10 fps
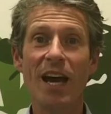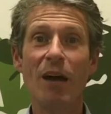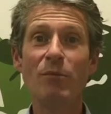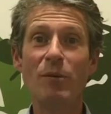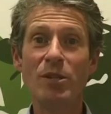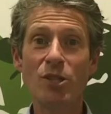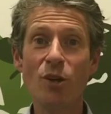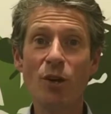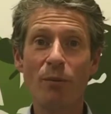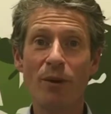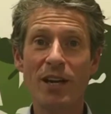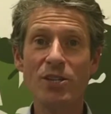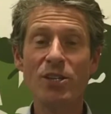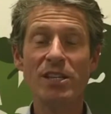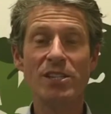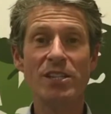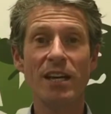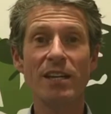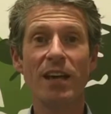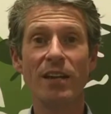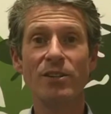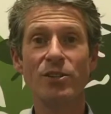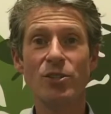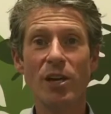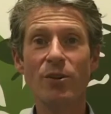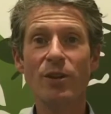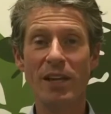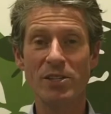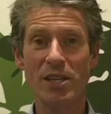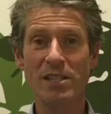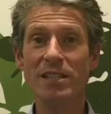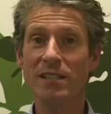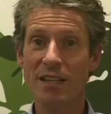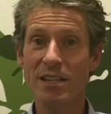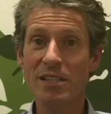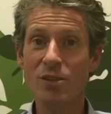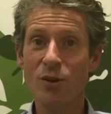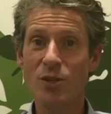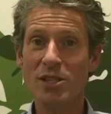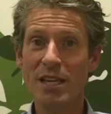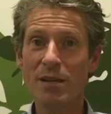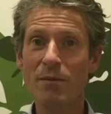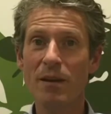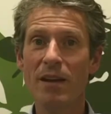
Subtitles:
And when we do an operation, it's done under general anaesthetic, that is, you're asleep,